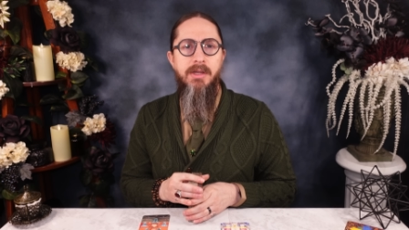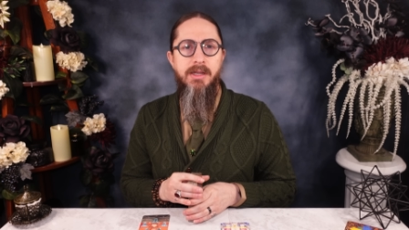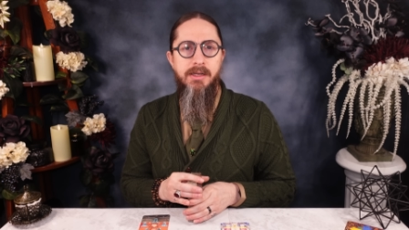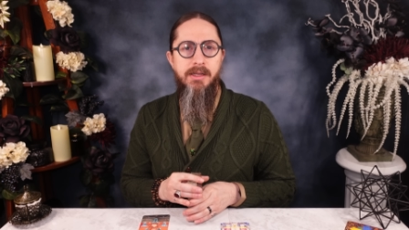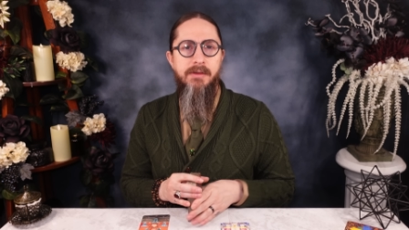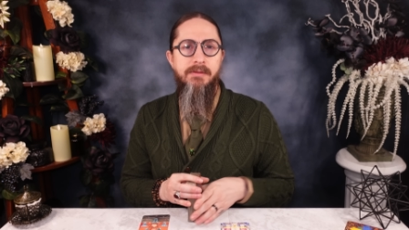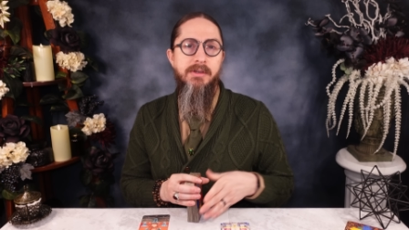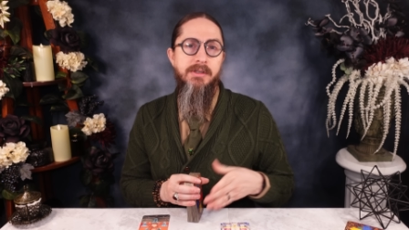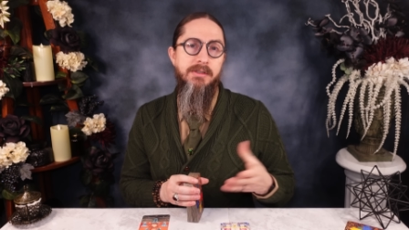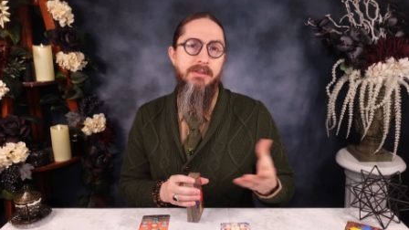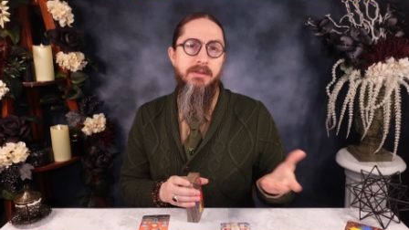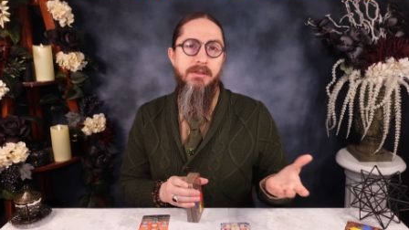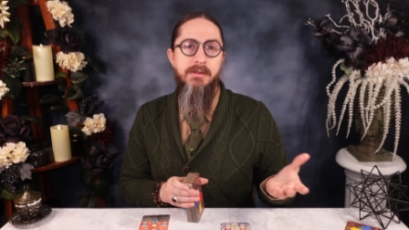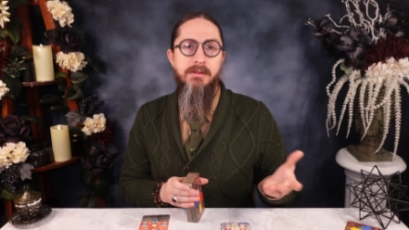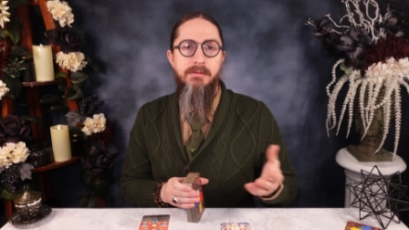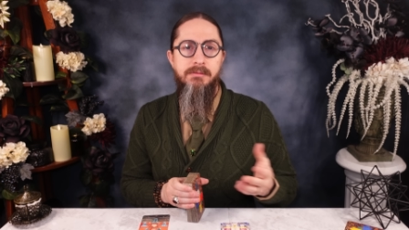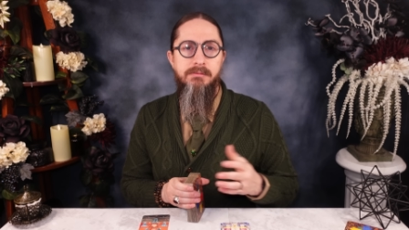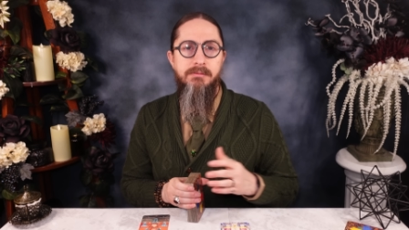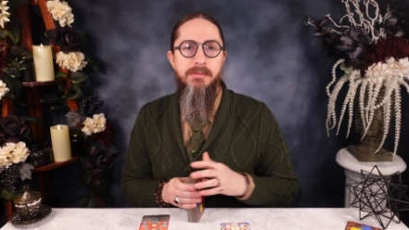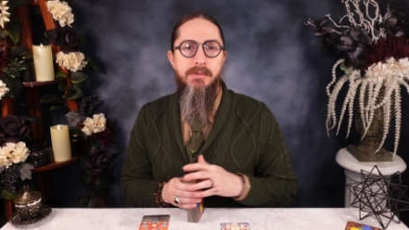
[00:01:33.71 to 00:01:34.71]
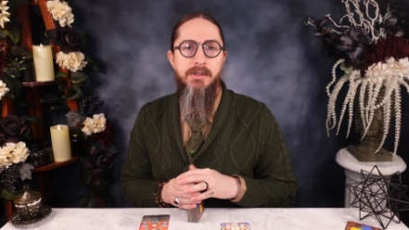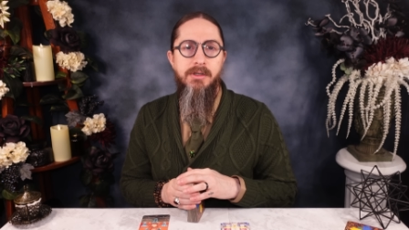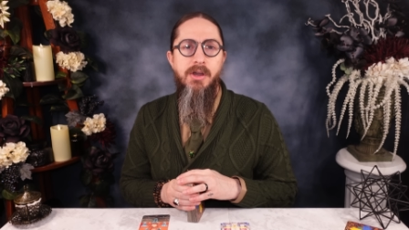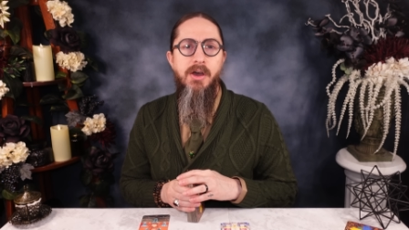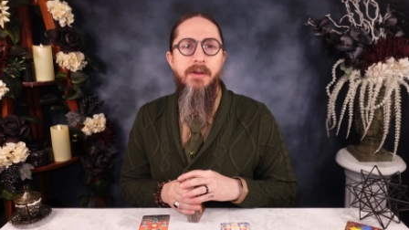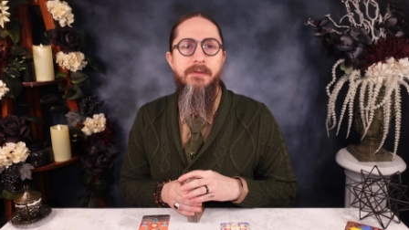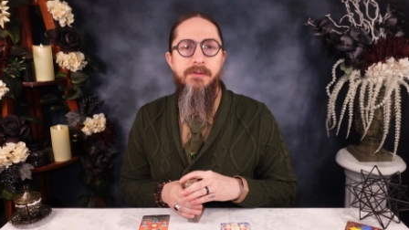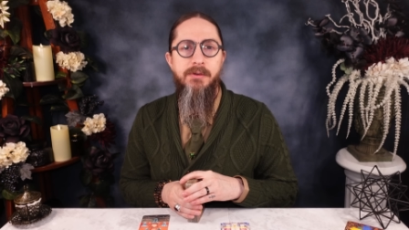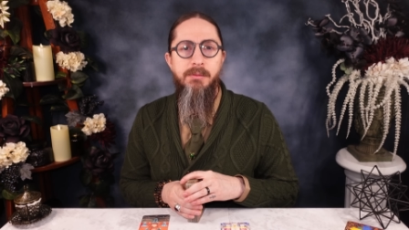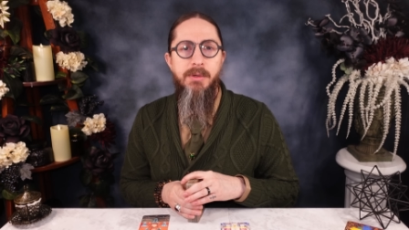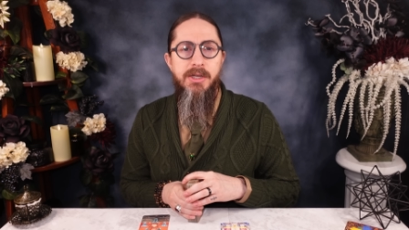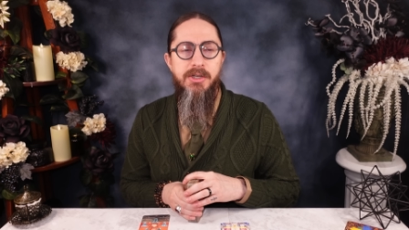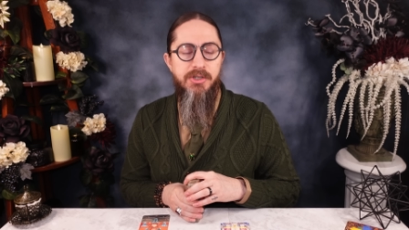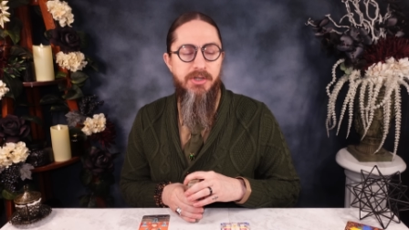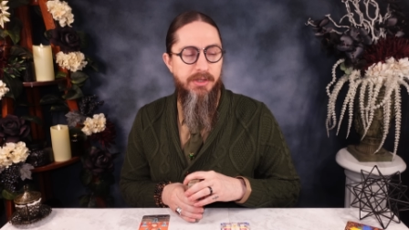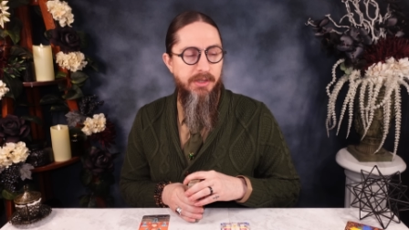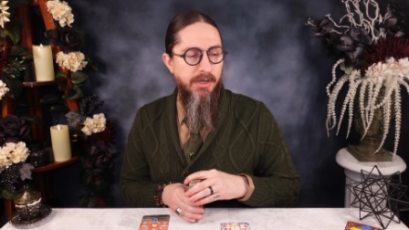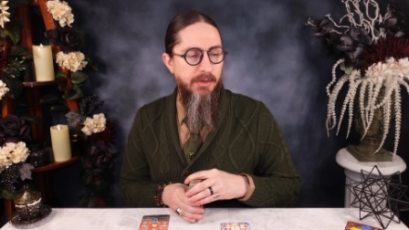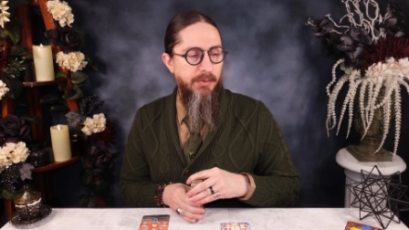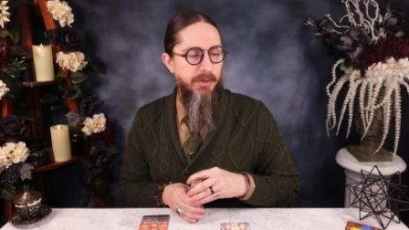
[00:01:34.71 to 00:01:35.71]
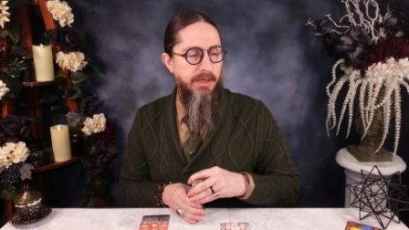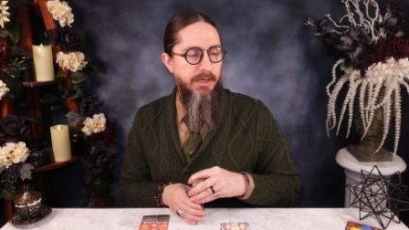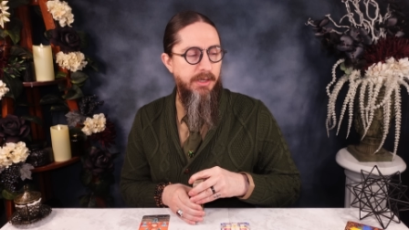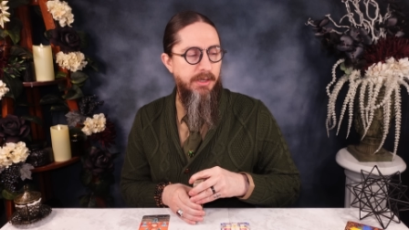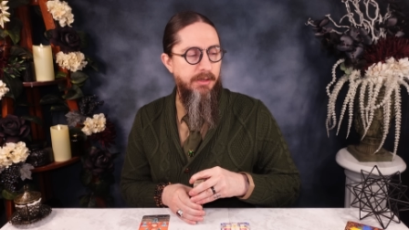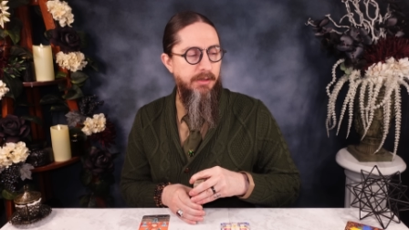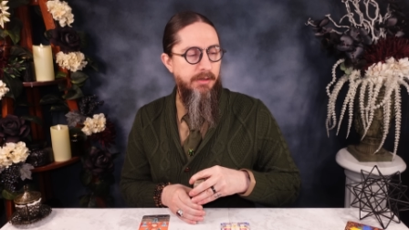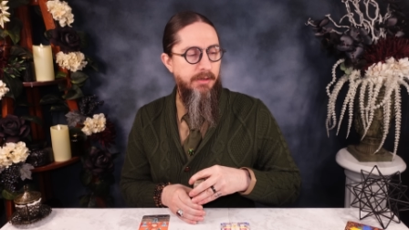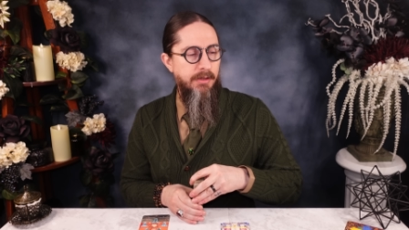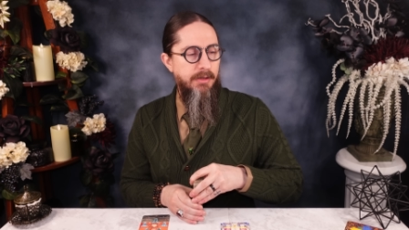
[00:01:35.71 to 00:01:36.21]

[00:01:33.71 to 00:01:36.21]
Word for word: and give us the, the confirmation that we need.